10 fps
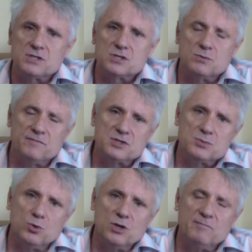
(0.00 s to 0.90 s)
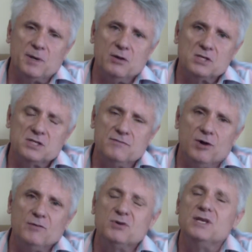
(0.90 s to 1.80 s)
If a small amount is
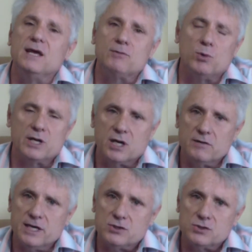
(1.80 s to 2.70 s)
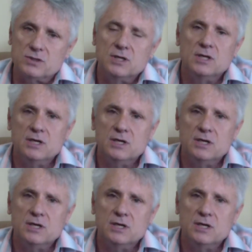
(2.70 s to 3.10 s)
involved, you never want to go that route.